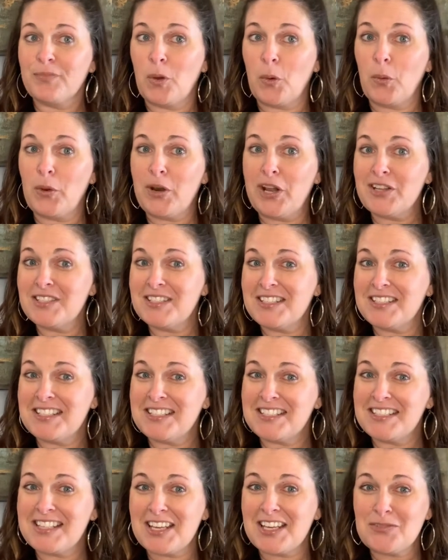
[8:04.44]
what else do
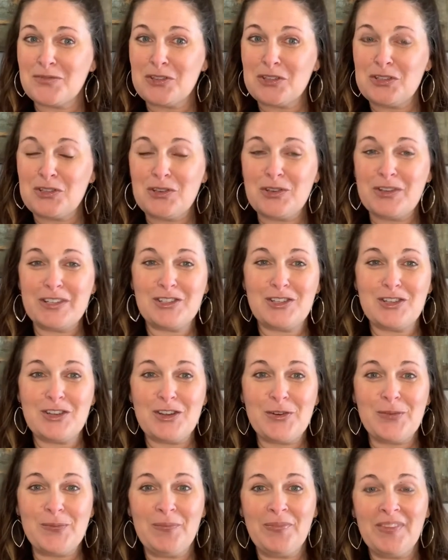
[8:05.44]
successful students
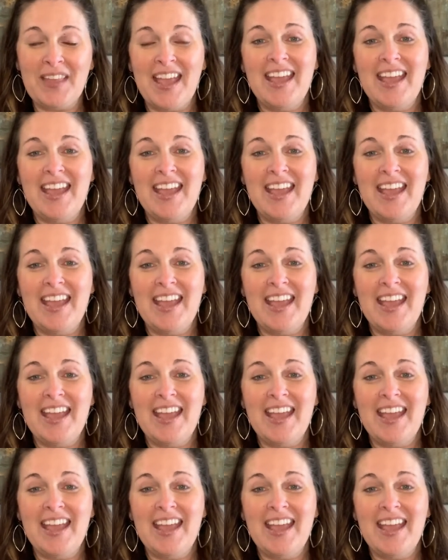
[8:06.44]
do?